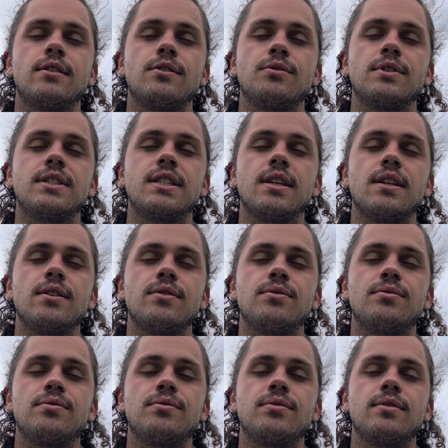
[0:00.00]
receive
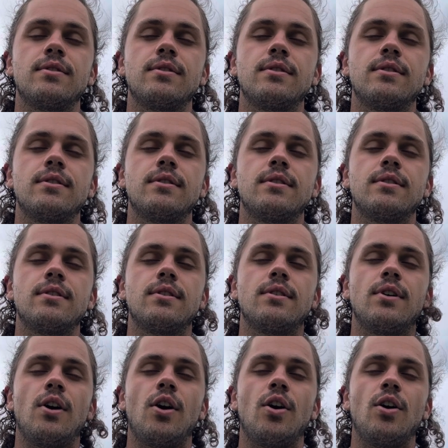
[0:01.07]

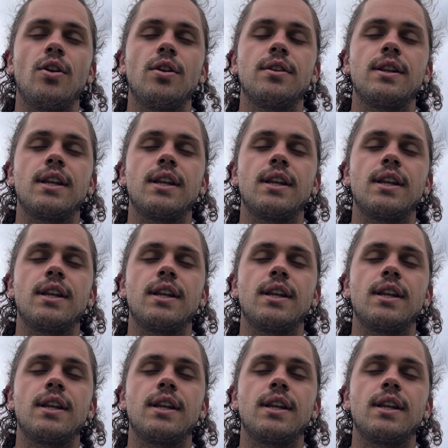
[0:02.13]
all